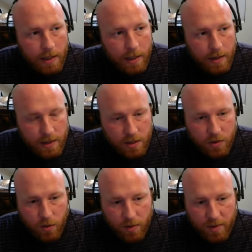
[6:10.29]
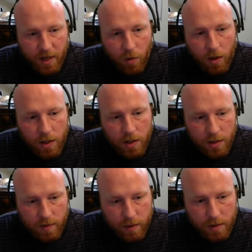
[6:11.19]
And this is going to be a work
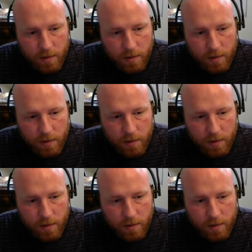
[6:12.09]
service.